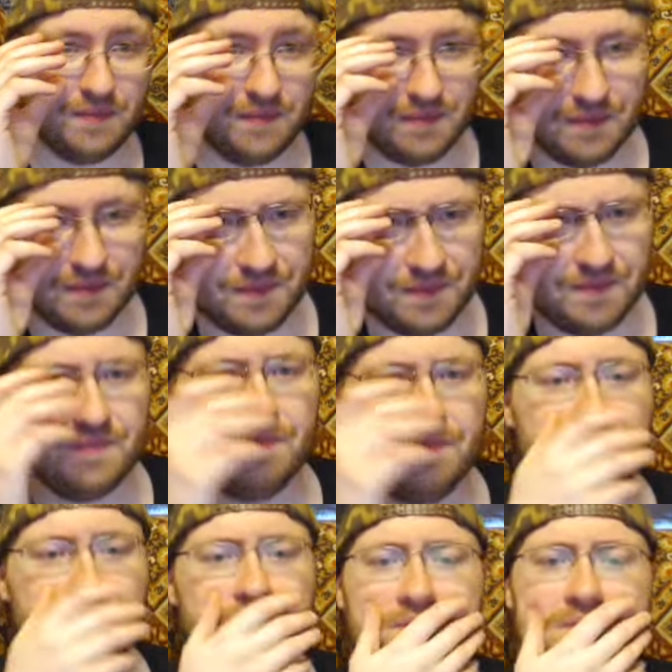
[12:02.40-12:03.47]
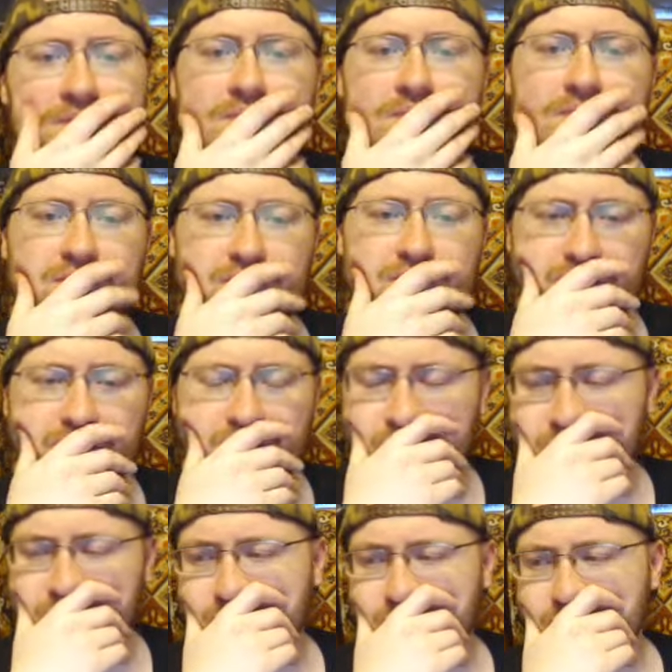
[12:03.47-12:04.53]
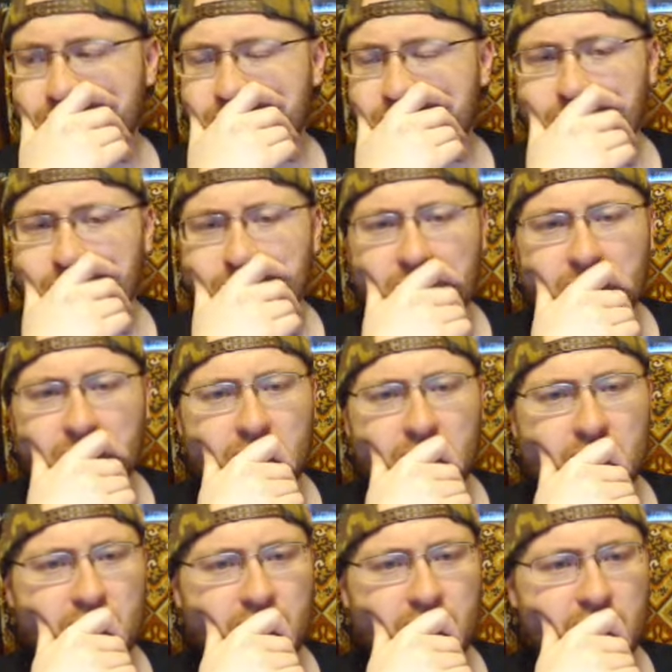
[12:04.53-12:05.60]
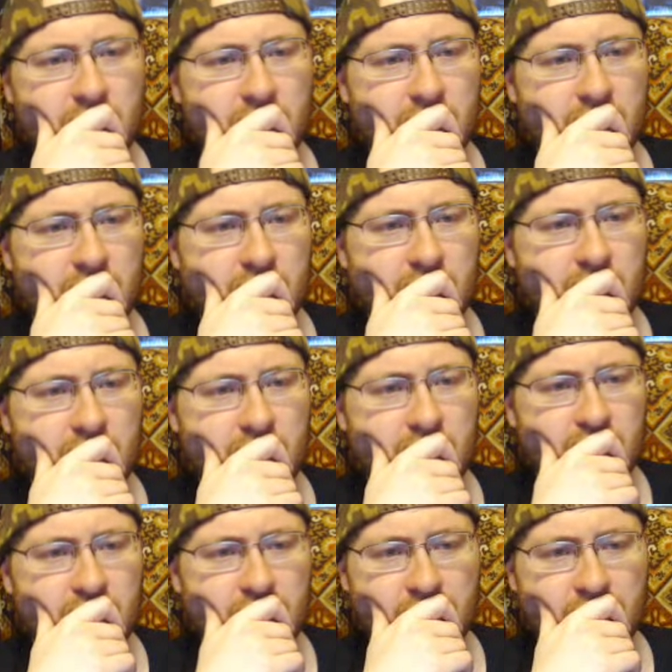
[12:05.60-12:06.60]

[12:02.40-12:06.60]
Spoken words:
No one is speaking in this clip.